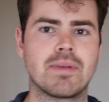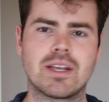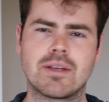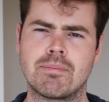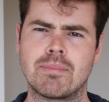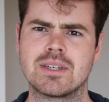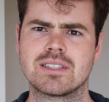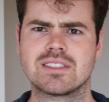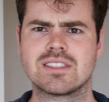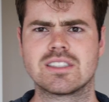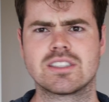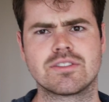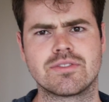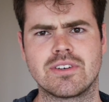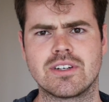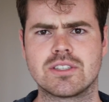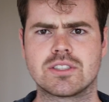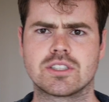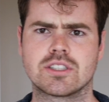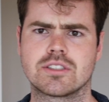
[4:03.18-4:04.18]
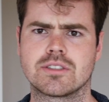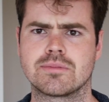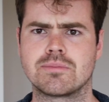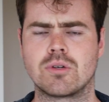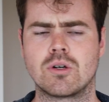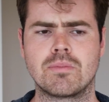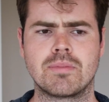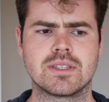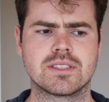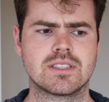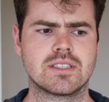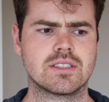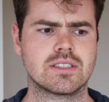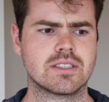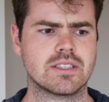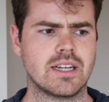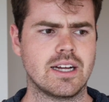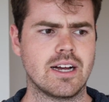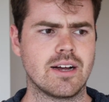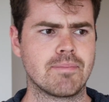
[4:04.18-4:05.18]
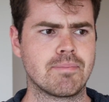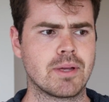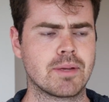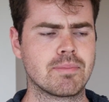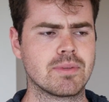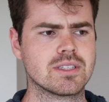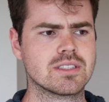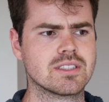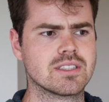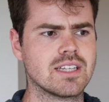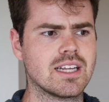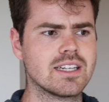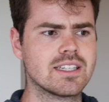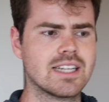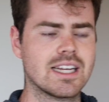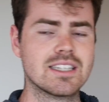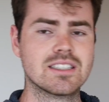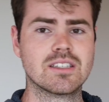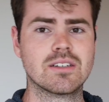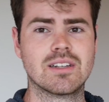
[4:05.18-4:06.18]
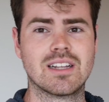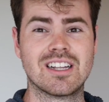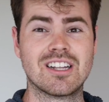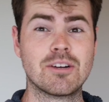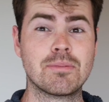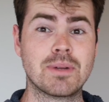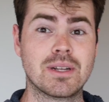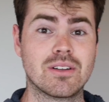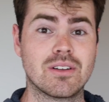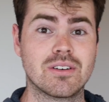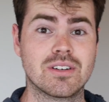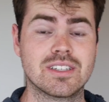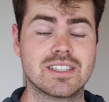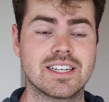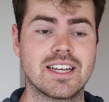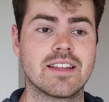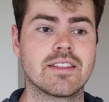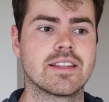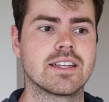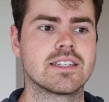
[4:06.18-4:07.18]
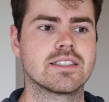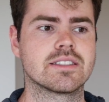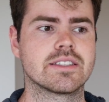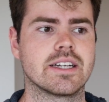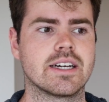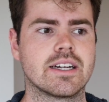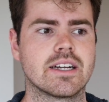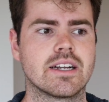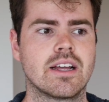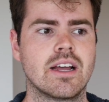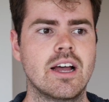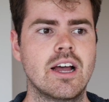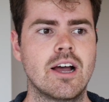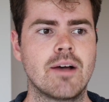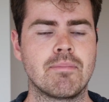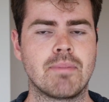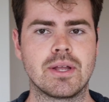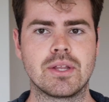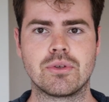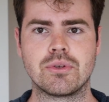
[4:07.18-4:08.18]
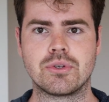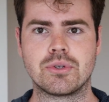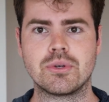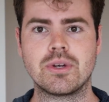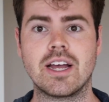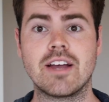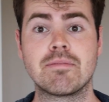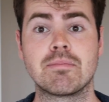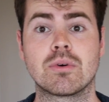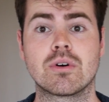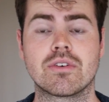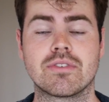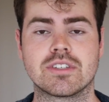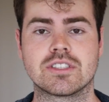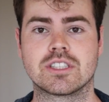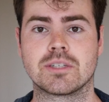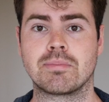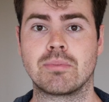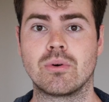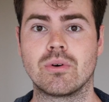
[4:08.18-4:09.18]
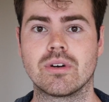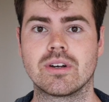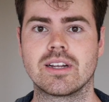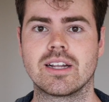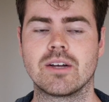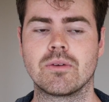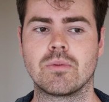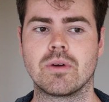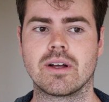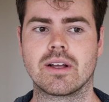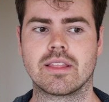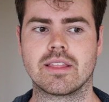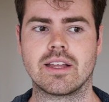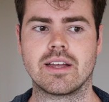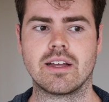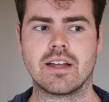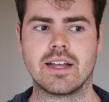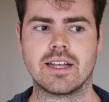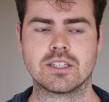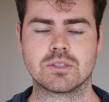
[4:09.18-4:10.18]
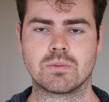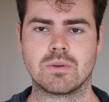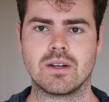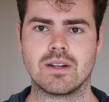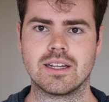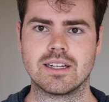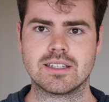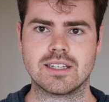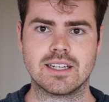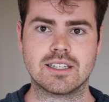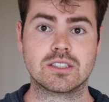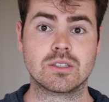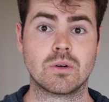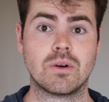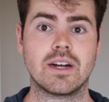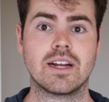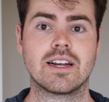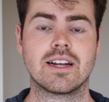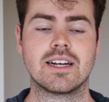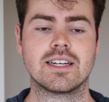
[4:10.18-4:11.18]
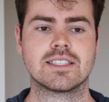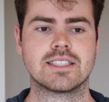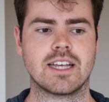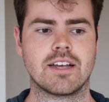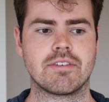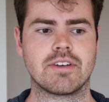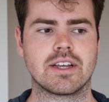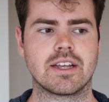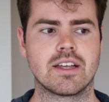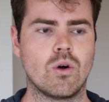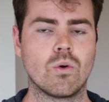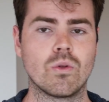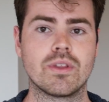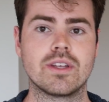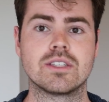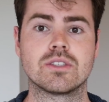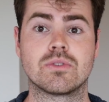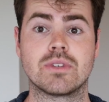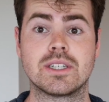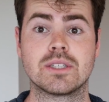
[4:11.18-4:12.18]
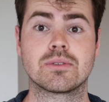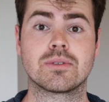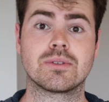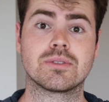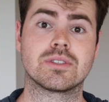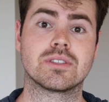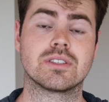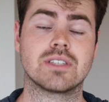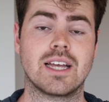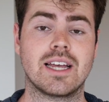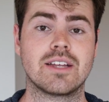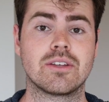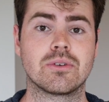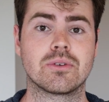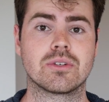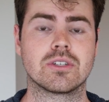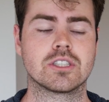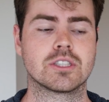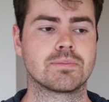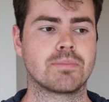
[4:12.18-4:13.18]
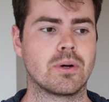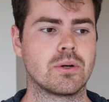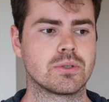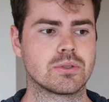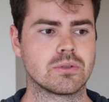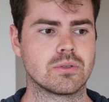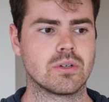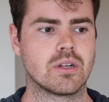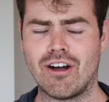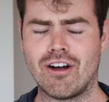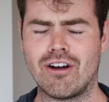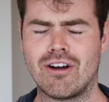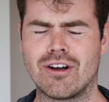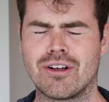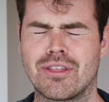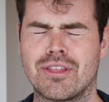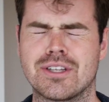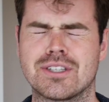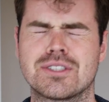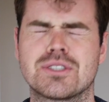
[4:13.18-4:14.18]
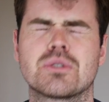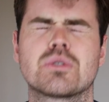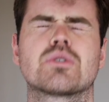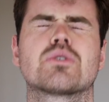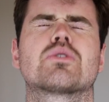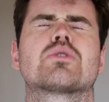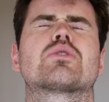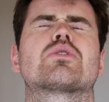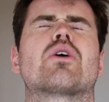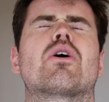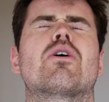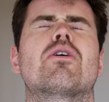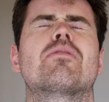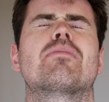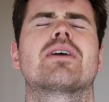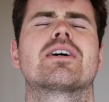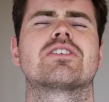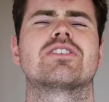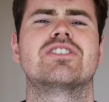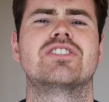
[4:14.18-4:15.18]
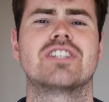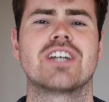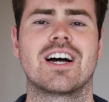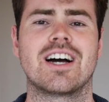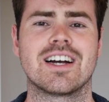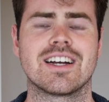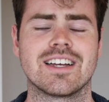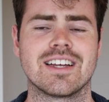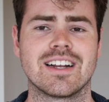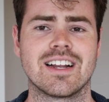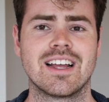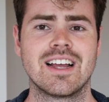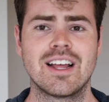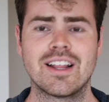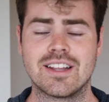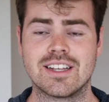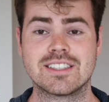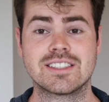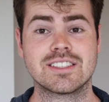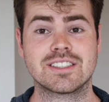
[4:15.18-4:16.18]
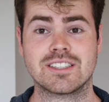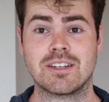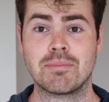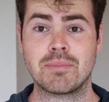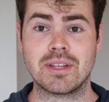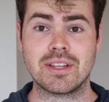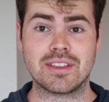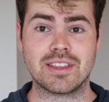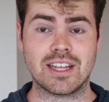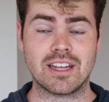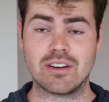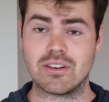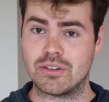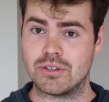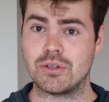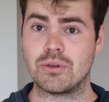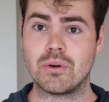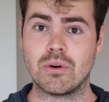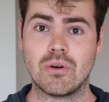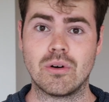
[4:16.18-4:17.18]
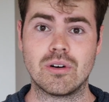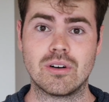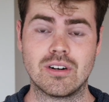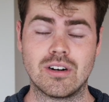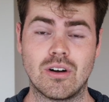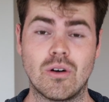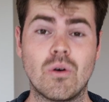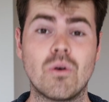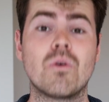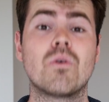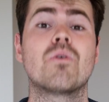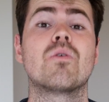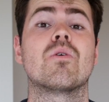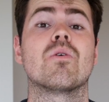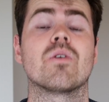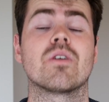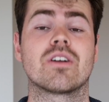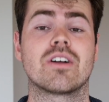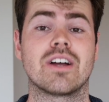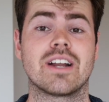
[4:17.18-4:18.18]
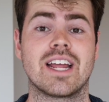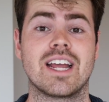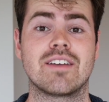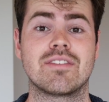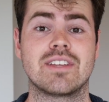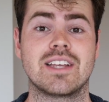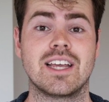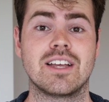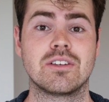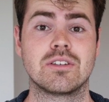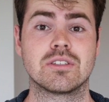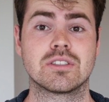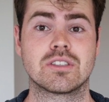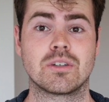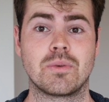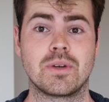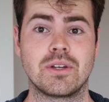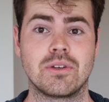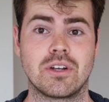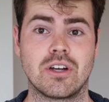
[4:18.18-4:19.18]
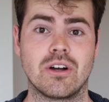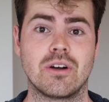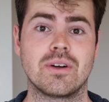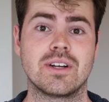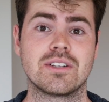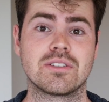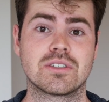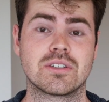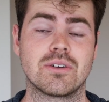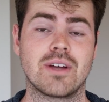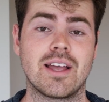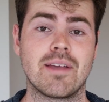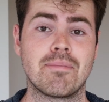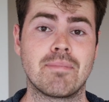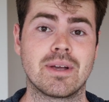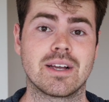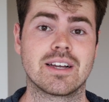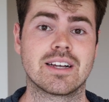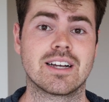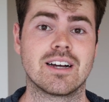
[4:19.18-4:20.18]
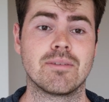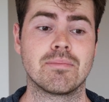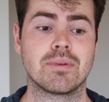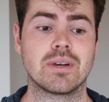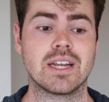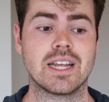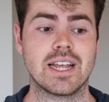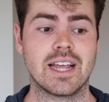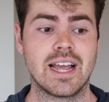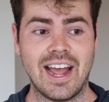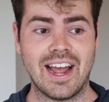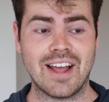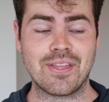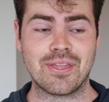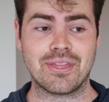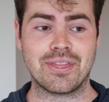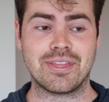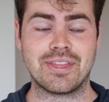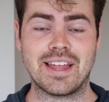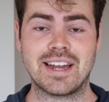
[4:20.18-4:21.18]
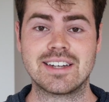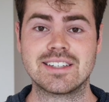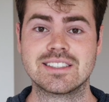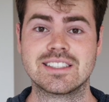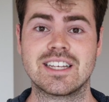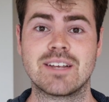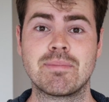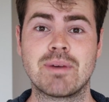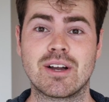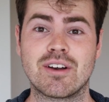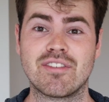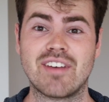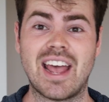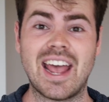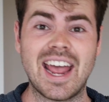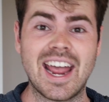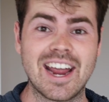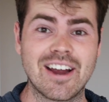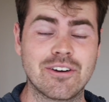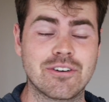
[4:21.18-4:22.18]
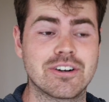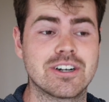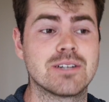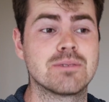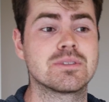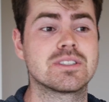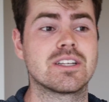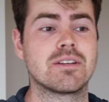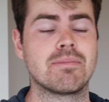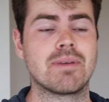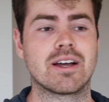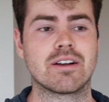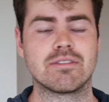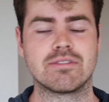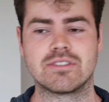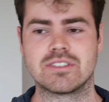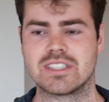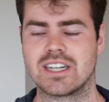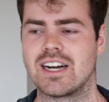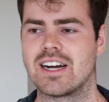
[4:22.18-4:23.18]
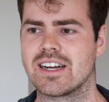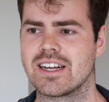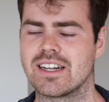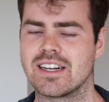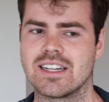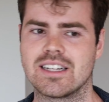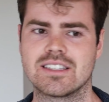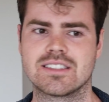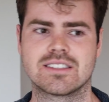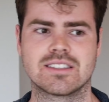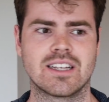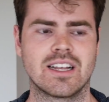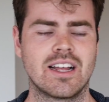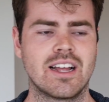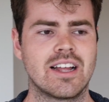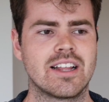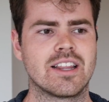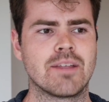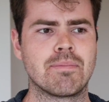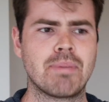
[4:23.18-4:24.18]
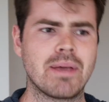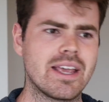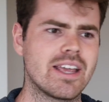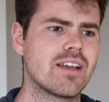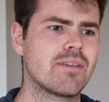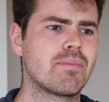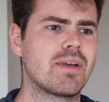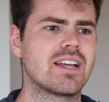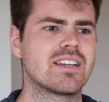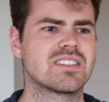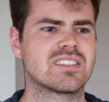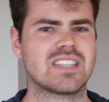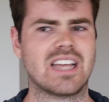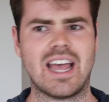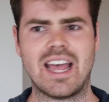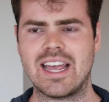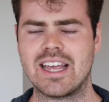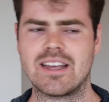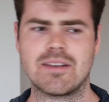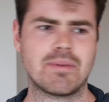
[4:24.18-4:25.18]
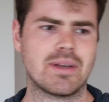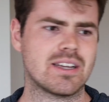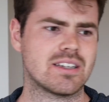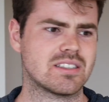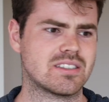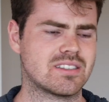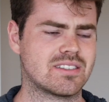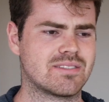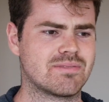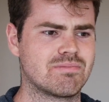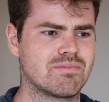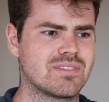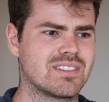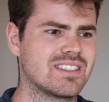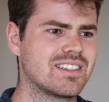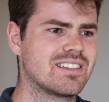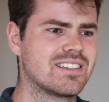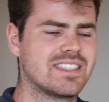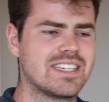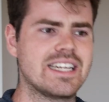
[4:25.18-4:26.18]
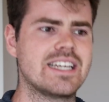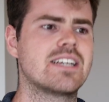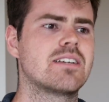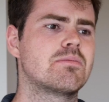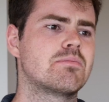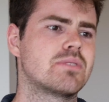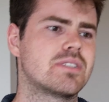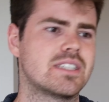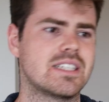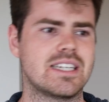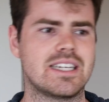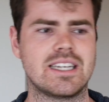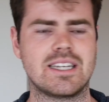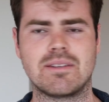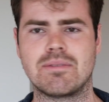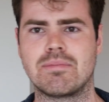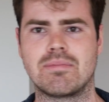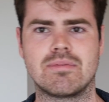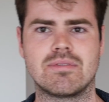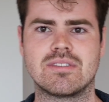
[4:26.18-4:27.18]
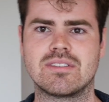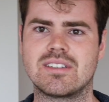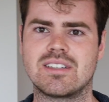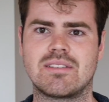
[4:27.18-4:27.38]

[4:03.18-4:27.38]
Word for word: big business versus small business, uh, big business, it takes it a little bit longer to get things done but you do have more of a support network there as well. It, it's quite nice having all these resources at your disposal. Oh, there's so much jargon. This is something that you are all going to have to get used to when you go into a bigger company. And that is the amount of acronyms, the amount of jargon. It's the PMS, AMS, DMZ,